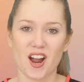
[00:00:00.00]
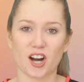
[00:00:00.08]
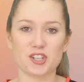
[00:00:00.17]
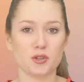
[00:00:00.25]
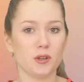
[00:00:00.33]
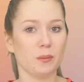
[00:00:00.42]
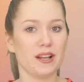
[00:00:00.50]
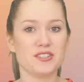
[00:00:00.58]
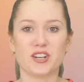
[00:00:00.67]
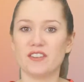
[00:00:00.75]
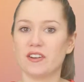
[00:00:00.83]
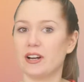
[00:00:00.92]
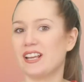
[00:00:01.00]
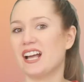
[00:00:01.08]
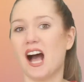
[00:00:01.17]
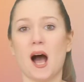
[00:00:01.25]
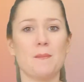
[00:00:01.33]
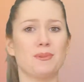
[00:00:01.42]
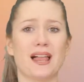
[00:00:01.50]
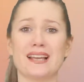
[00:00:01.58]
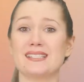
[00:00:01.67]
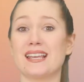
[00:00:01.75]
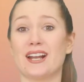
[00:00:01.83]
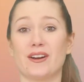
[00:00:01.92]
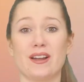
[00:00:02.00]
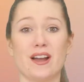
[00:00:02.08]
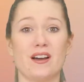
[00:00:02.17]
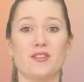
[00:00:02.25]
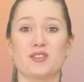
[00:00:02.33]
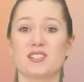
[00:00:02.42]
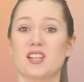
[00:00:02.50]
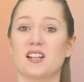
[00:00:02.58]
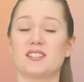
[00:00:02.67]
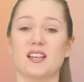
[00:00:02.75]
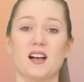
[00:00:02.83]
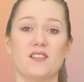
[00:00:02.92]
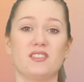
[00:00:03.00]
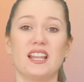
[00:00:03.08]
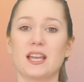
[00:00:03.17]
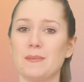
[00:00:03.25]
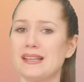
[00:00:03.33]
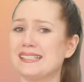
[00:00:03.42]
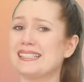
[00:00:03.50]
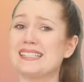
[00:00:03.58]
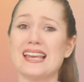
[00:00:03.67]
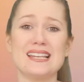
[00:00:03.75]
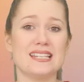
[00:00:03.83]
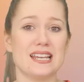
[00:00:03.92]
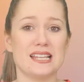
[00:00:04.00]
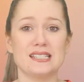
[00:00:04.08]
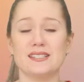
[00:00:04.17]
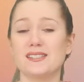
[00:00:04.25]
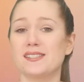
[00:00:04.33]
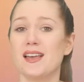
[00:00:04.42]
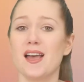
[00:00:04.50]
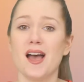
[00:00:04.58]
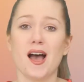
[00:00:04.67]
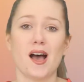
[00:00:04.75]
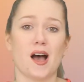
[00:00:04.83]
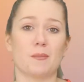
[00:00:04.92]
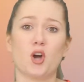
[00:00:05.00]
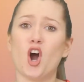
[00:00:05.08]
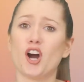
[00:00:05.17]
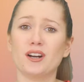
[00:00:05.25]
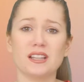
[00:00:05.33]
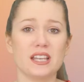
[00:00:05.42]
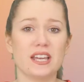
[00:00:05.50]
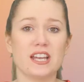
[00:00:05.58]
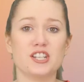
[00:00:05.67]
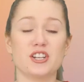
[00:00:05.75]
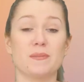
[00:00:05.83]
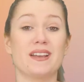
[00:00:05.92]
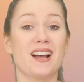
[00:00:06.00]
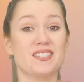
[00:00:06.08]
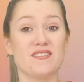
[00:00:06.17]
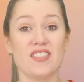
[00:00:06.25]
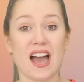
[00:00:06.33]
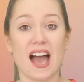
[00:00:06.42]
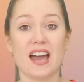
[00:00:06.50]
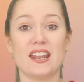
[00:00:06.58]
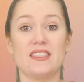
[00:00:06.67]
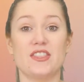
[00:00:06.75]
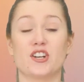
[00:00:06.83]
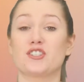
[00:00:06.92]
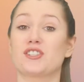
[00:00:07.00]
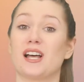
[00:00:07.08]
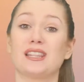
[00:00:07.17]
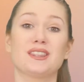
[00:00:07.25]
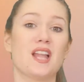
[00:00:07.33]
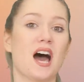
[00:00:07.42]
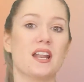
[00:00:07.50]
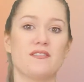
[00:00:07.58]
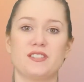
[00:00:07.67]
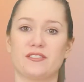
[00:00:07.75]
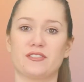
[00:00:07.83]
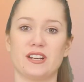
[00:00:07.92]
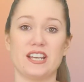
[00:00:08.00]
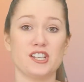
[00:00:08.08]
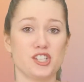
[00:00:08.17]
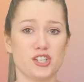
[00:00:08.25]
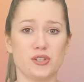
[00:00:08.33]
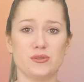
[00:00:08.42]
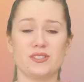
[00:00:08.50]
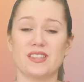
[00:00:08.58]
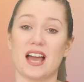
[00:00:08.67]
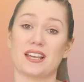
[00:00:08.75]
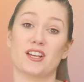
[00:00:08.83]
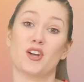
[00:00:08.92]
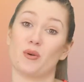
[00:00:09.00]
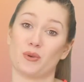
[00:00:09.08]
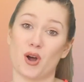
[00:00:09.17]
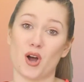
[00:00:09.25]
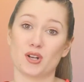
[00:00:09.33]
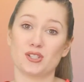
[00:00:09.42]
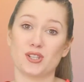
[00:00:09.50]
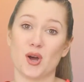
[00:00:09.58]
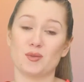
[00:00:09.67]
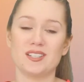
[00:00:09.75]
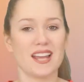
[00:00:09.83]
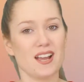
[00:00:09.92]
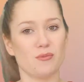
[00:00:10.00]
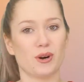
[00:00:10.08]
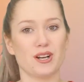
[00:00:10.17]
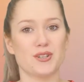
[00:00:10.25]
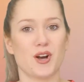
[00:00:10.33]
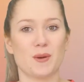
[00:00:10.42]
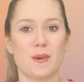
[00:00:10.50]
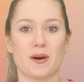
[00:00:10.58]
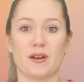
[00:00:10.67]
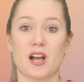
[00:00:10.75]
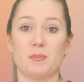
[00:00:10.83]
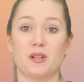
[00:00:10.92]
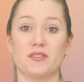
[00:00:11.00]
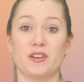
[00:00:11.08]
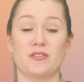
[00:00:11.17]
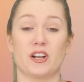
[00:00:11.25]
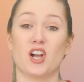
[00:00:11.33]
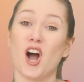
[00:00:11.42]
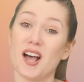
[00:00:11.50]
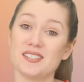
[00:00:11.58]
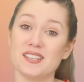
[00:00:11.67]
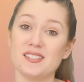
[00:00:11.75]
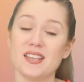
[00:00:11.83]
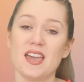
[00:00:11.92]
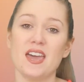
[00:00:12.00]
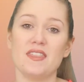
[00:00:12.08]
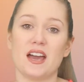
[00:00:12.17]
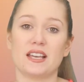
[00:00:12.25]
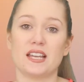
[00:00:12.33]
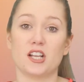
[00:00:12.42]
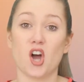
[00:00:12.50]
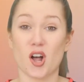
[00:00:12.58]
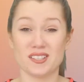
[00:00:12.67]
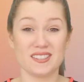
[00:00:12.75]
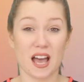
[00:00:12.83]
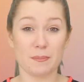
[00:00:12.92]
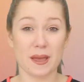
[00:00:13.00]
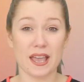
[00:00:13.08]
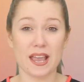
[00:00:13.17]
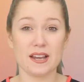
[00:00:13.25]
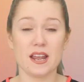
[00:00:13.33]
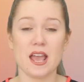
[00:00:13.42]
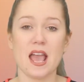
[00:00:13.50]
Our shoulder blades are a very complex area. There's lots of ligaments, tendons, cartilage, and because of that, there's a lot of different issues that can go wrong. So today we're going to talk about a couple of the different causes that can cause that pain